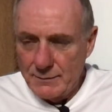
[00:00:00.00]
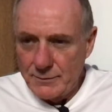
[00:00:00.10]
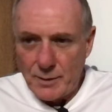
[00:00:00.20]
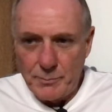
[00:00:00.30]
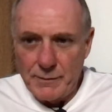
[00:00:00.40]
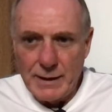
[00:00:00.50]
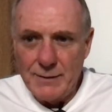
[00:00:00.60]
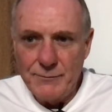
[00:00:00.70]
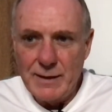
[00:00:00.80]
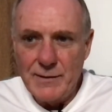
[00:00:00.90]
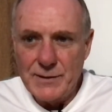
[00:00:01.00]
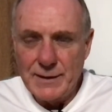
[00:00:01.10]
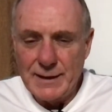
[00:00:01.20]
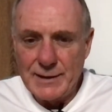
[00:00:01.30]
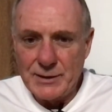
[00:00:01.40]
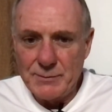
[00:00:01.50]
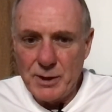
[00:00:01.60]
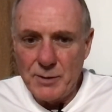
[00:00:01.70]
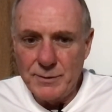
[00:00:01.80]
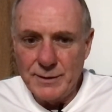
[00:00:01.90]
copyright and various other things at the
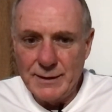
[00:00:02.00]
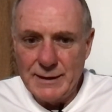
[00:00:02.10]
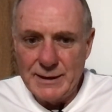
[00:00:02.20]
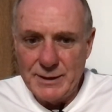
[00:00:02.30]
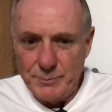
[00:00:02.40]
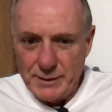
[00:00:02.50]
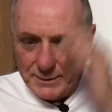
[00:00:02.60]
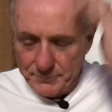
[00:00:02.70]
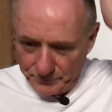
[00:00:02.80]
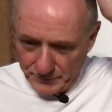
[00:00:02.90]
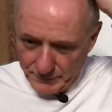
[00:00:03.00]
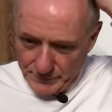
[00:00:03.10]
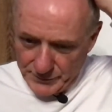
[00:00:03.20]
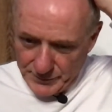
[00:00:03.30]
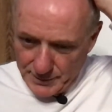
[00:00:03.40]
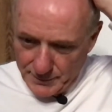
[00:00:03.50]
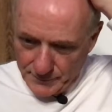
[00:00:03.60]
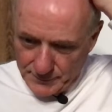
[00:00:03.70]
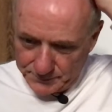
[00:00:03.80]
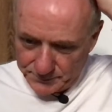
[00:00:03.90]
moment that need to be resolved